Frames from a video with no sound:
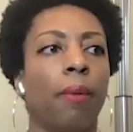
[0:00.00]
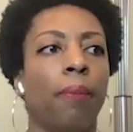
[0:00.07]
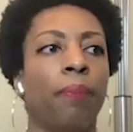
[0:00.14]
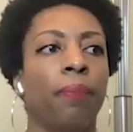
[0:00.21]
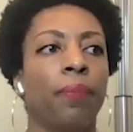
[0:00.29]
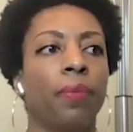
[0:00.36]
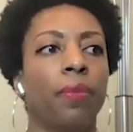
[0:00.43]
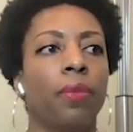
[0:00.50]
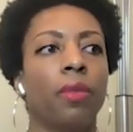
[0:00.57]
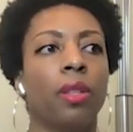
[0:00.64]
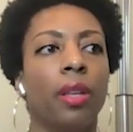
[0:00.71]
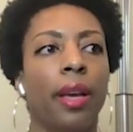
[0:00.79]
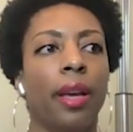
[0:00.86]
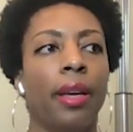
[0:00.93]
Um,
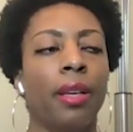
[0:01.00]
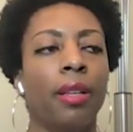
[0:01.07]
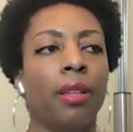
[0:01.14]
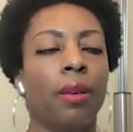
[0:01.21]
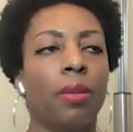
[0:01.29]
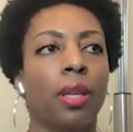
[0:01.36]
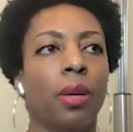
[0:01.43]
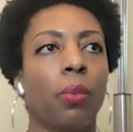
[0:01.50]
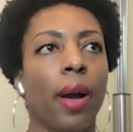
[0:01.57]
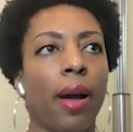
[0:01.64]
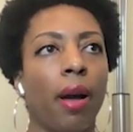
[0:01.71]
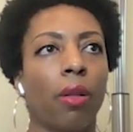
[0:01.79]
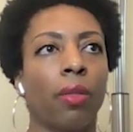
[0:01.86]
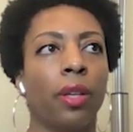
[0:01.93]
and I was like,
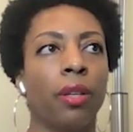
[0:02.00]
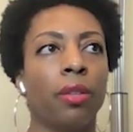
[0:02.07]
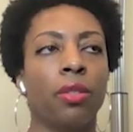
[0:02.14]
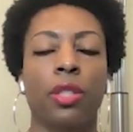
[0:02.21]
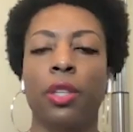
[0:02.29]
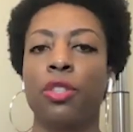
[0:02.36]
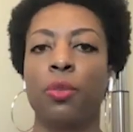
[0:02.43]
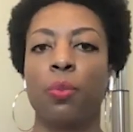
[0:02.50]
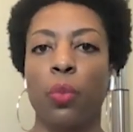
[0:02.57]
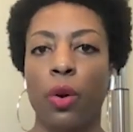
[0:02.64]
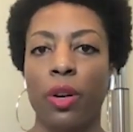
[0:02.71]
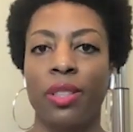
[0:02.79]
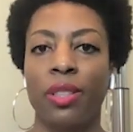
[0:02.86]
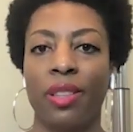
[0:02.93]
wow, there's
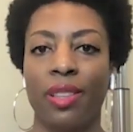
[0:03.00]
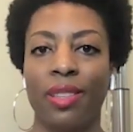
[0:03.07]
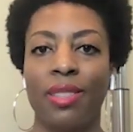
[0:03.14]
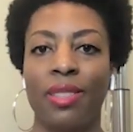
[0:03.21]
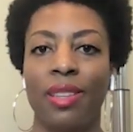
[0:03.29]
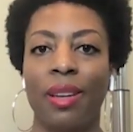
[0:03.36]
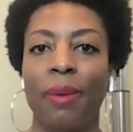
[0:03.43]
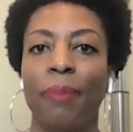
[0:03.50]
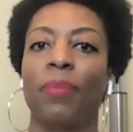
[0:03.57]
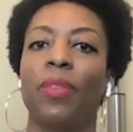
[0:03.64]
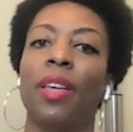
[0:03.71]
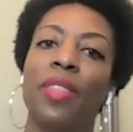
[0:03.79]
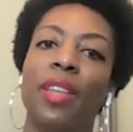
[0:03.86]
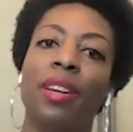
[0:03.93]
more to this.
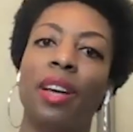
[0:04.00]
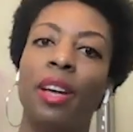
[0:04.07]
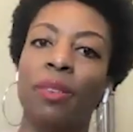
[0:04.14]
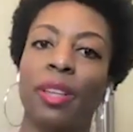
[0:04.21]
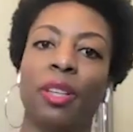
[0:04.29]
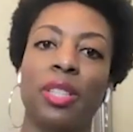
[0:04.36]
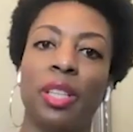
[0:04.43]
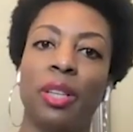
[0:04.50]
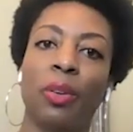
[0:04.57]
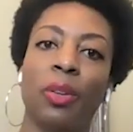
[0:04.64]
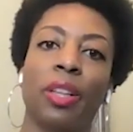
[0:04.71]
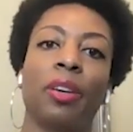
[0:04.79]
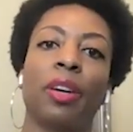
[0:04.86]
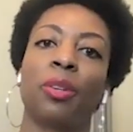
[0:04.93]
And then, like you said
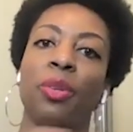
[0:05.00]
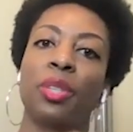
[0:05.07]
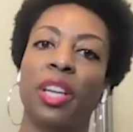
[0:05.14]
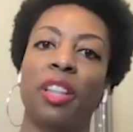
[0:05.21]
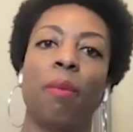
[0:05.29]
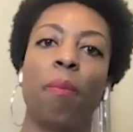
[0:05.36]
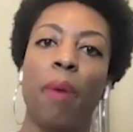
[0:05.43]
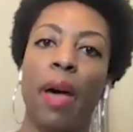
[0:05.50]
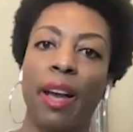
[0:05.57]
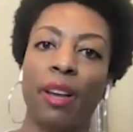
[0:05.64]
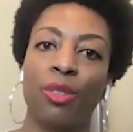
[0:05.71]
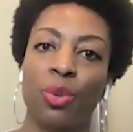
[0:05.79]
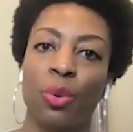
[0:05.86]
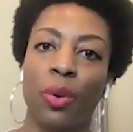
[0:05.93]
earlier, understanding the
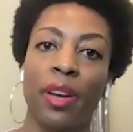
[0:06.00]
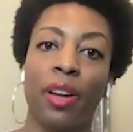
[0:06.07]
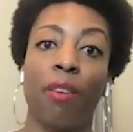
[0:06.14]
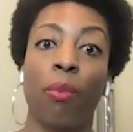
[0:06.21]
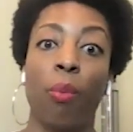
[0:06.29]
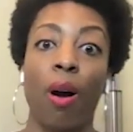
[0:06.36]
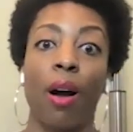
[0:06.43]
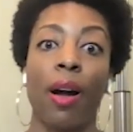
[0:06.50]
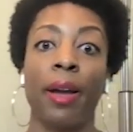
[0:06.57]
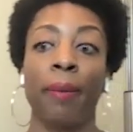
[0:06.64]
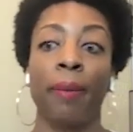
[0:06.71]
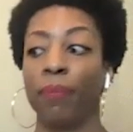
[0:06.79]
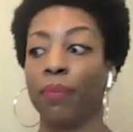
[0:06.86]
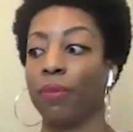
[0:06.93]
backstory of
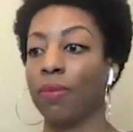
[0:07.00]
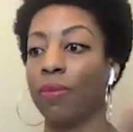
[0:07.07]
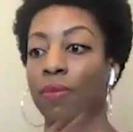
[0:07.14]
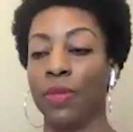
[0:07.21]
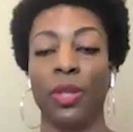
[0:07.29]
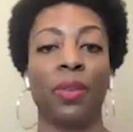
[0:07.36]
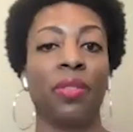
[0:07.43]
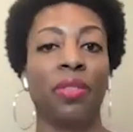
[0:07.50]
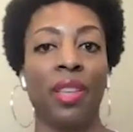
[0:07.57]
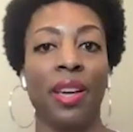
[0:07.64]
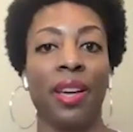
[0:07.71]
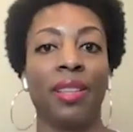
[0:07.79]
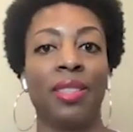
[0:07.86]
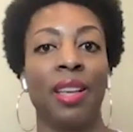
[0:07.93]
why certain
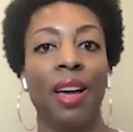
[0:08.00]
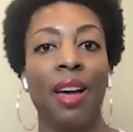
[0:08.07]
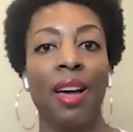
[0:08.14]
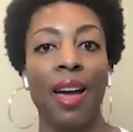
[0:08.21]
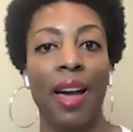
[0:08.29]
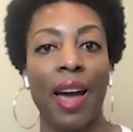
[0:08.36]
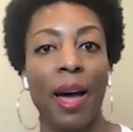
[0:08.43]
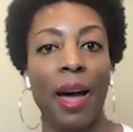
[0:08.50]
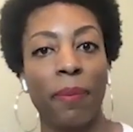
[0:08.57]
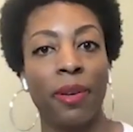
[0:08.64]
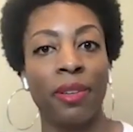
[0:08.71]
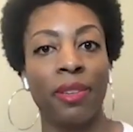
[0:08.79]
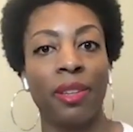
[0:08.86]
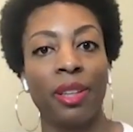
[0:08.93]
things
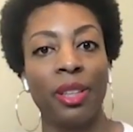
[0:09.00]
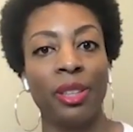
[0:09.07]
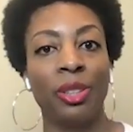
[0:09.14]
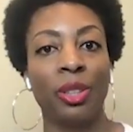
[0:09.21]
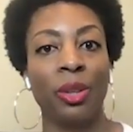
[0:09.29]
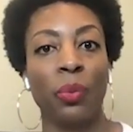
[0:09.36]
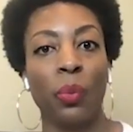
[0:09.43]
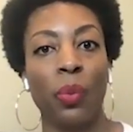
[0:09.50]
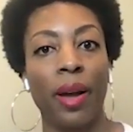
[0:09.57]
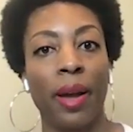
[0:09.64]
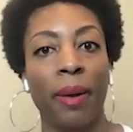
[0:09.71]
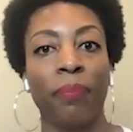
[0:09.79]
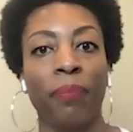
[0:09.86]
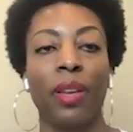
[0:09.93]
happen a certain way.